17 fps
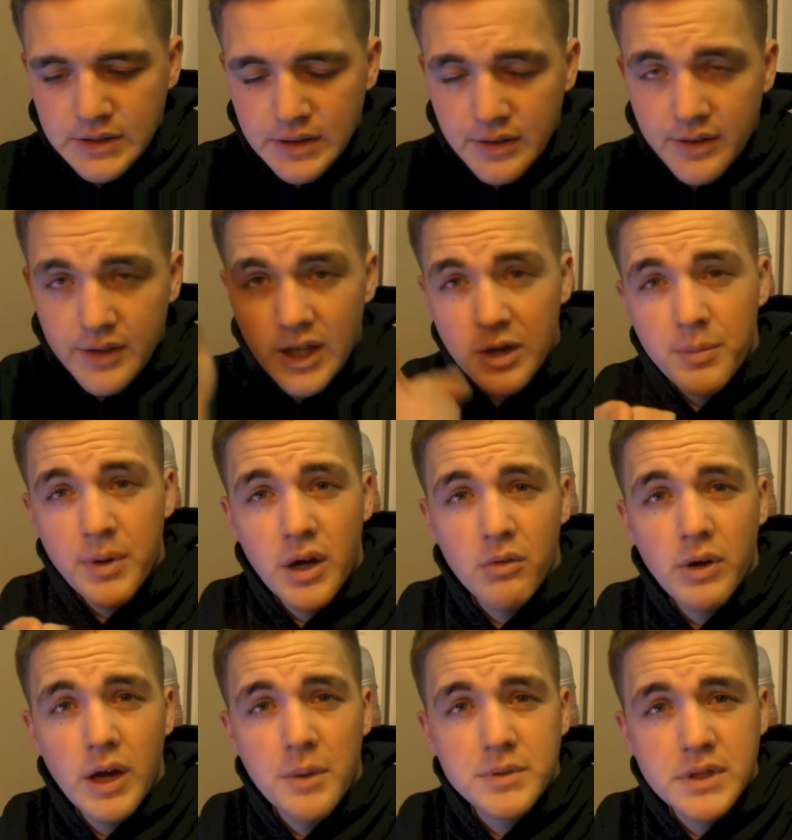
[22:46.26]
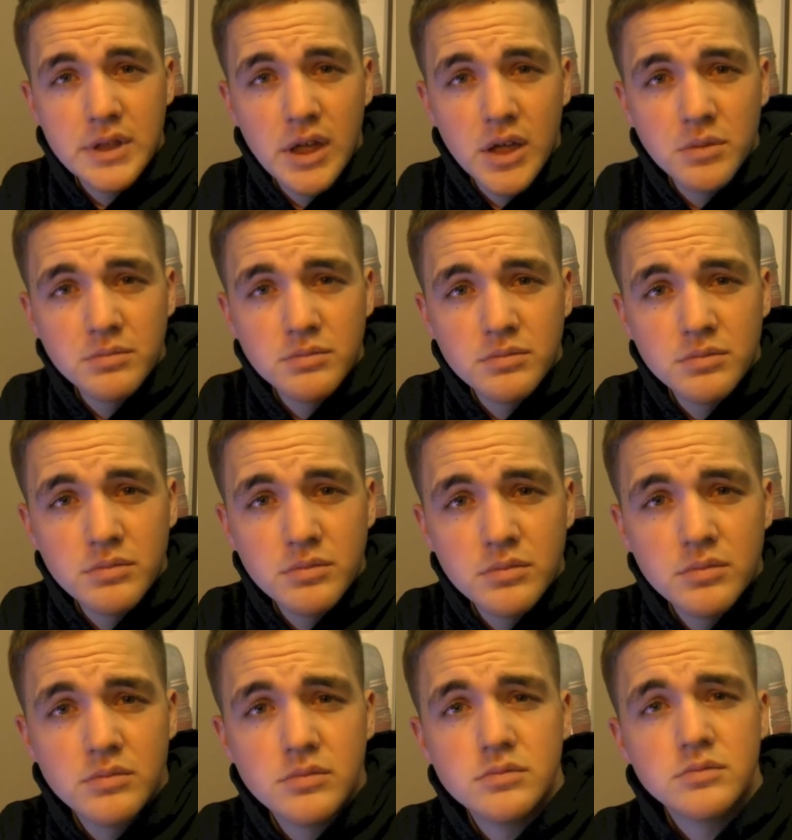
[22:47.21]
That about wraps it up.
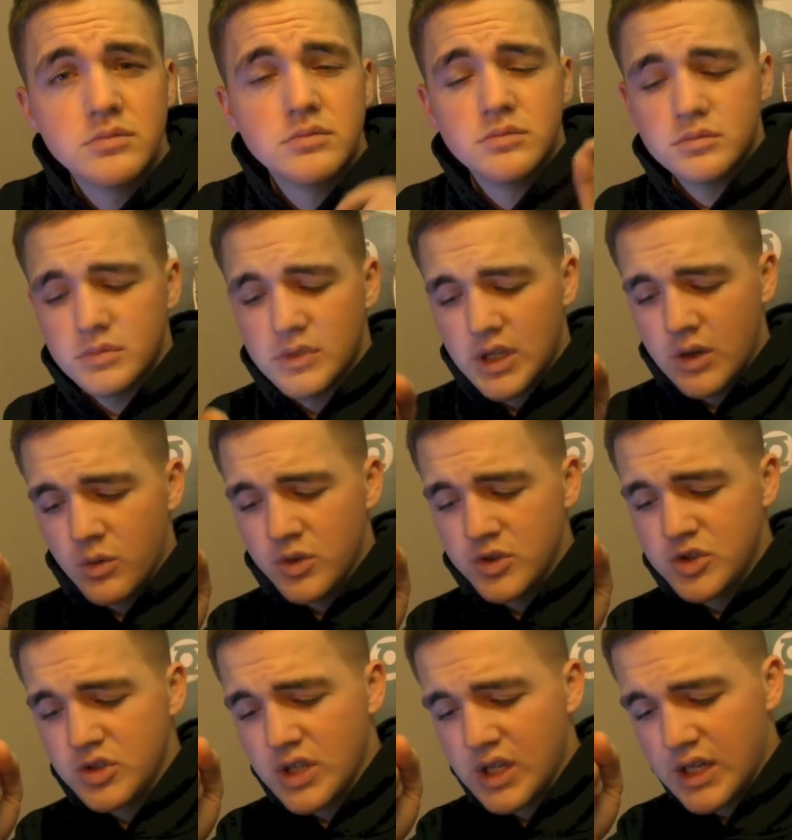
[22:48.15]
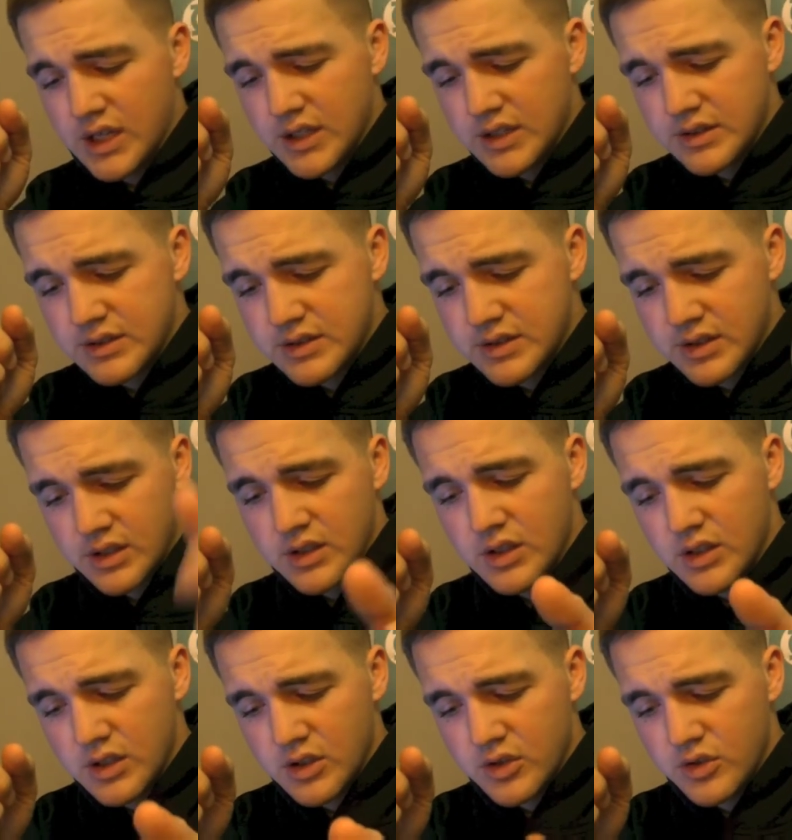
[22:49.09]
I want you guys
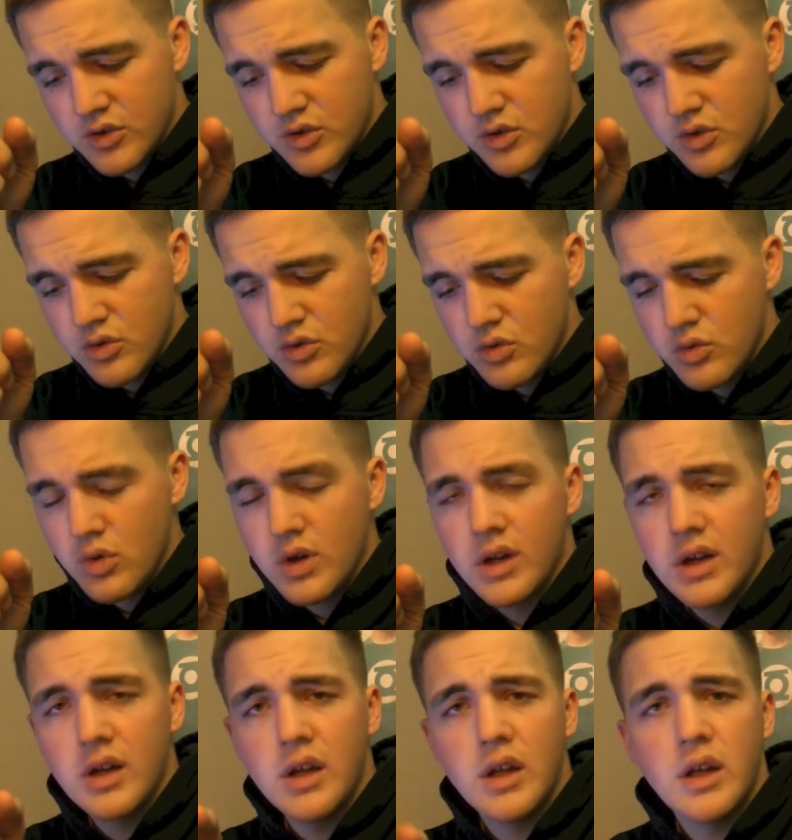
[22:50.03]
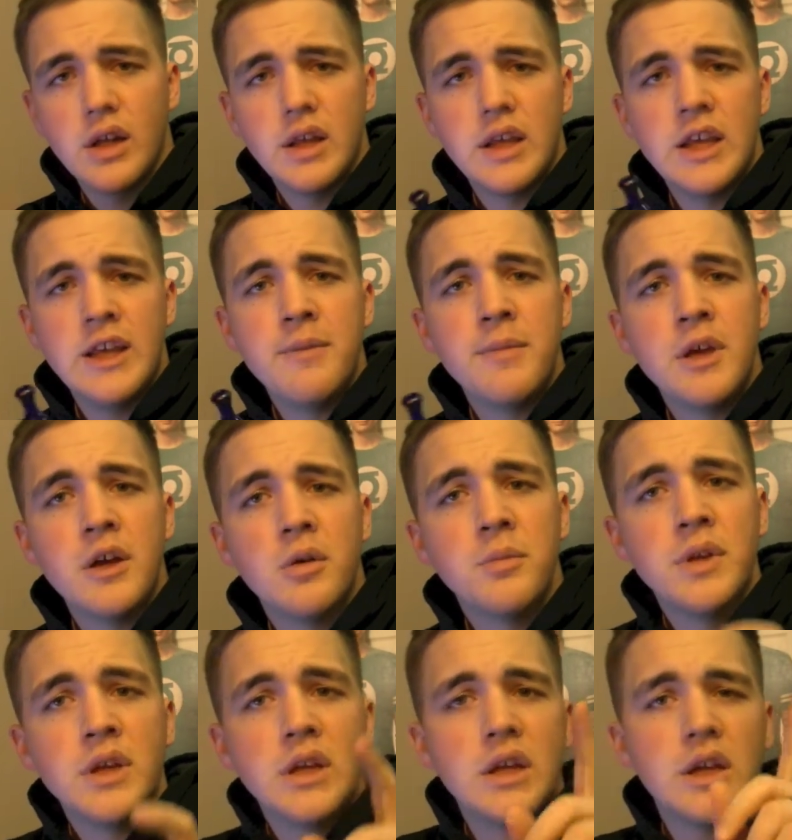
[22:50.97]
to email
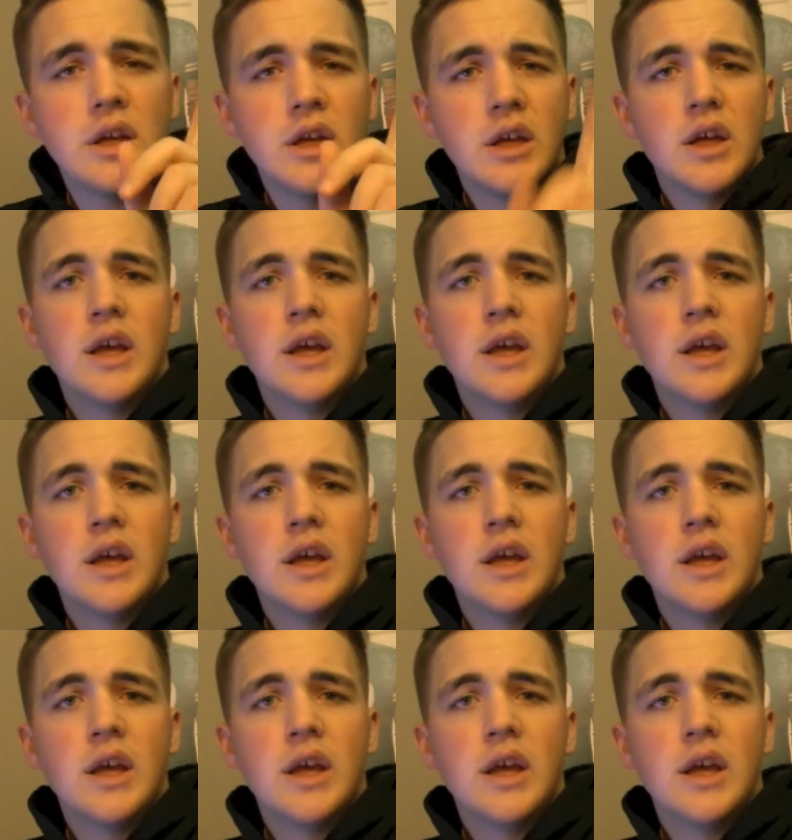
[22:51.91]
me